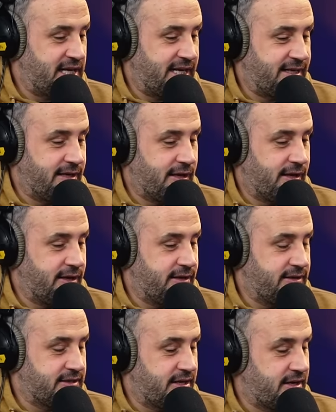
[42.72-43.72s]
LED
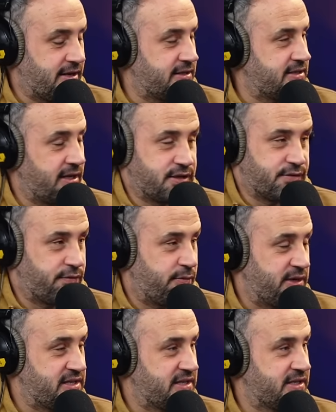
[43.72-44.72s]
lighting, design and installation for
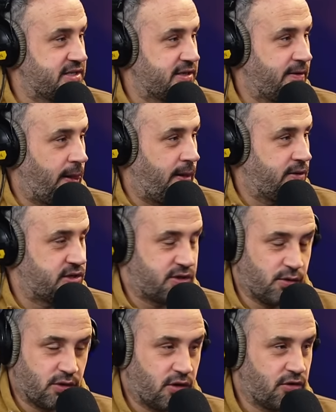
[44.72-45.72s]
business.
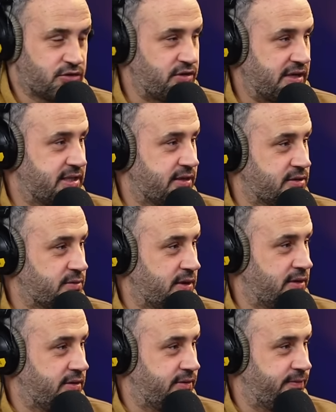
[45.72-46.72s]
School contracting as
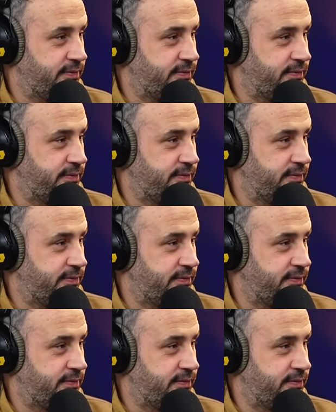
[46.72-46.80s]
well.